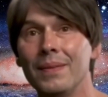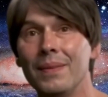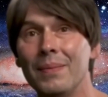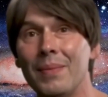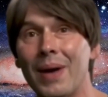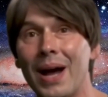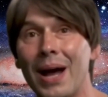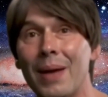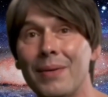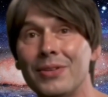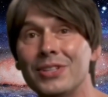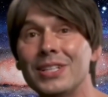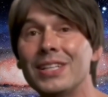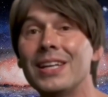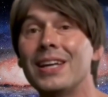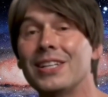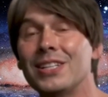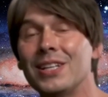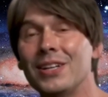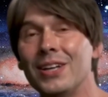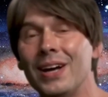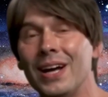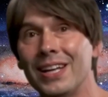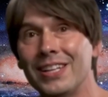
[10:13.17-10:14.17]
Perhaps it is
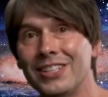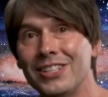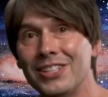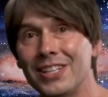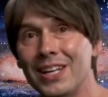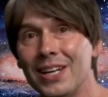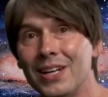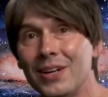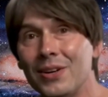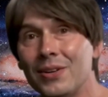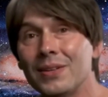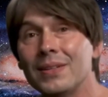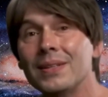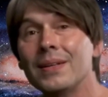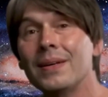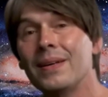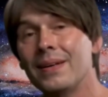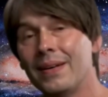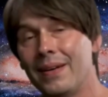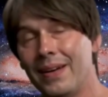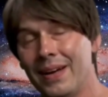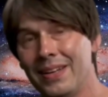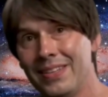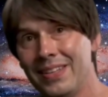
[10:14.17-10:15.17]
a light sail,
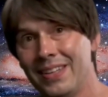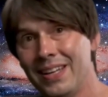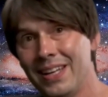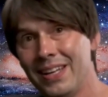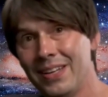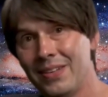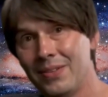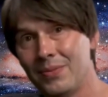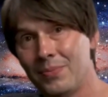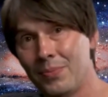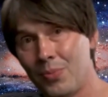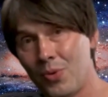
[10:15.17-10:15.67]
a thin,